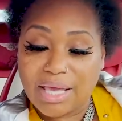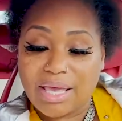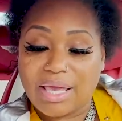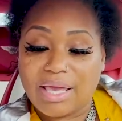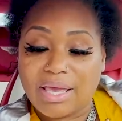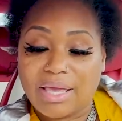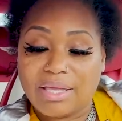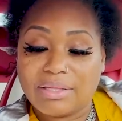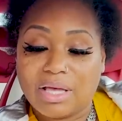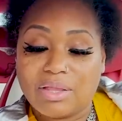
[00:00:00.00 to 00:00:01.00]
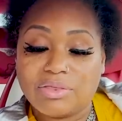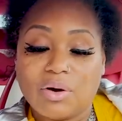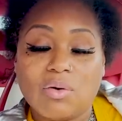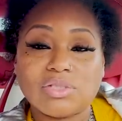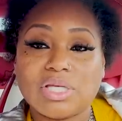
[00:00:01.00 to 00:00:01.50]
and
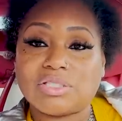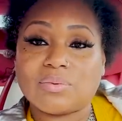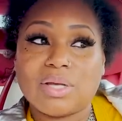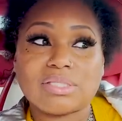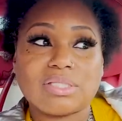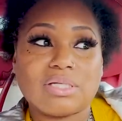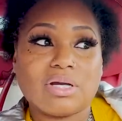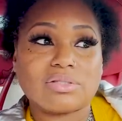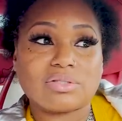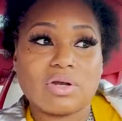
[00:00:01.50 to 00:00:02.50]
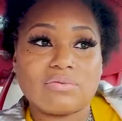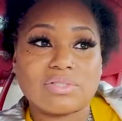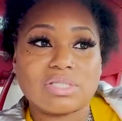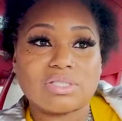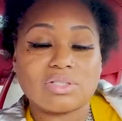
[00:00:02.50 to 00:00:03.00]
those interested in her
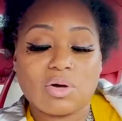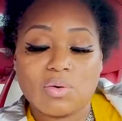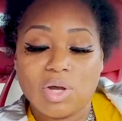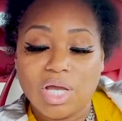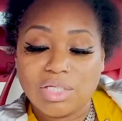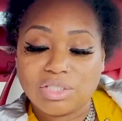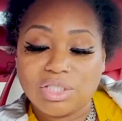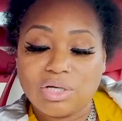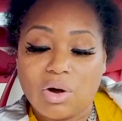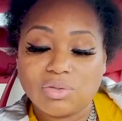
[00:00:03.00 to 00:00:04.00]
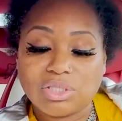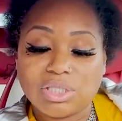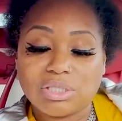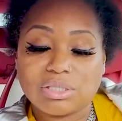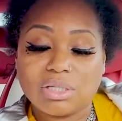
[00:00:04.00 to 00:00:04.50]
services. So she
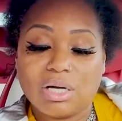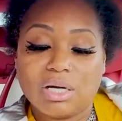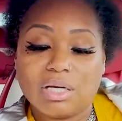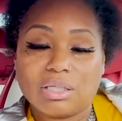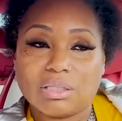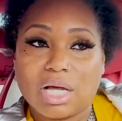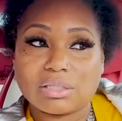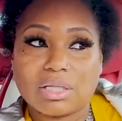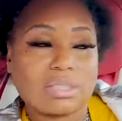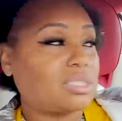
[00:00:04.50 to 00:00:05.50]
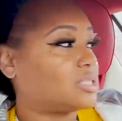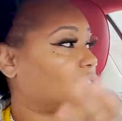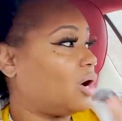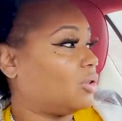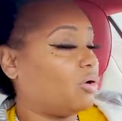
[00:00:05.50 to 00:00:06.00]
coaches locticians
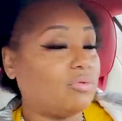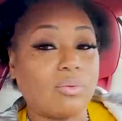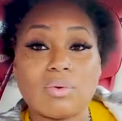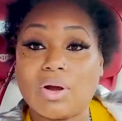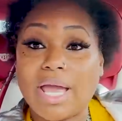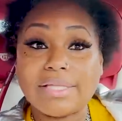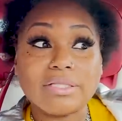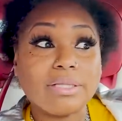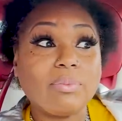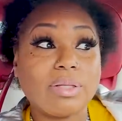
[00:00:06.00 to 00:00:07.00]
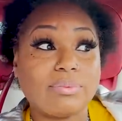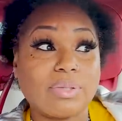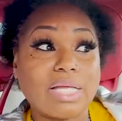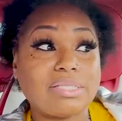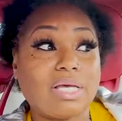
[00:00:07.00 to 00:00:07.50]
all over the world. And when
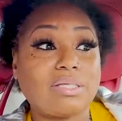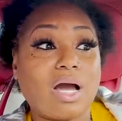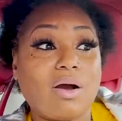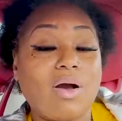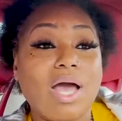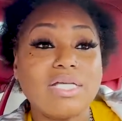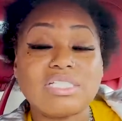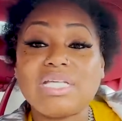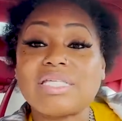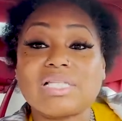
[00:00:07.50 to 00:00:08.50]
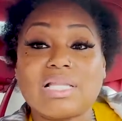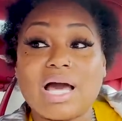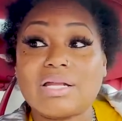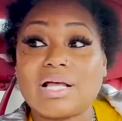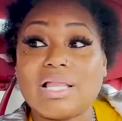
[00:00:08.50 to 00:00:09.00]
I tell y'all, she has a
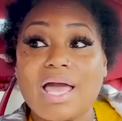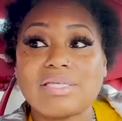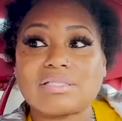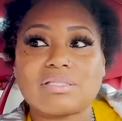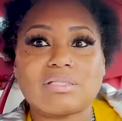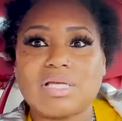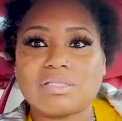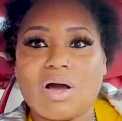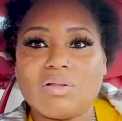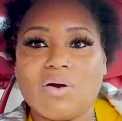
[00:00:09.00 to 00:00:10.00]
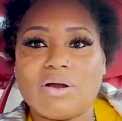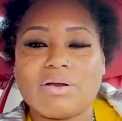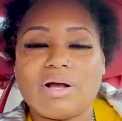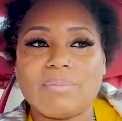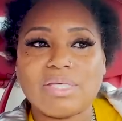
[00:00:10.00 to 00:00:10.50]
lot of classes, because it's all on her
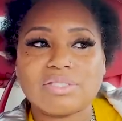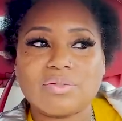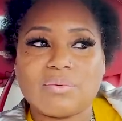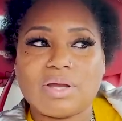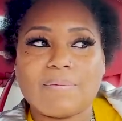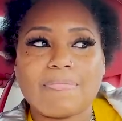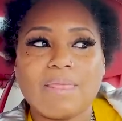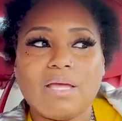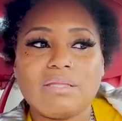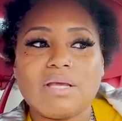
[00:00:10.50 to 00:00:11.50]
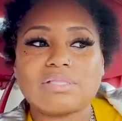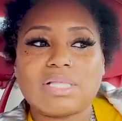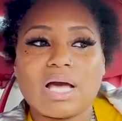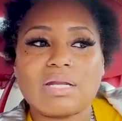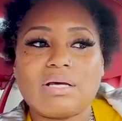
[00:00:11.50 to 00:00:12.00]
Instagram. There's a
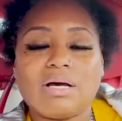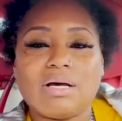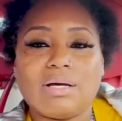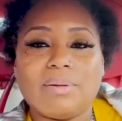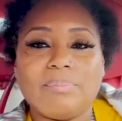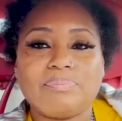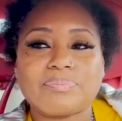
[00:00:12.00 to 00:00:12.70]
lot of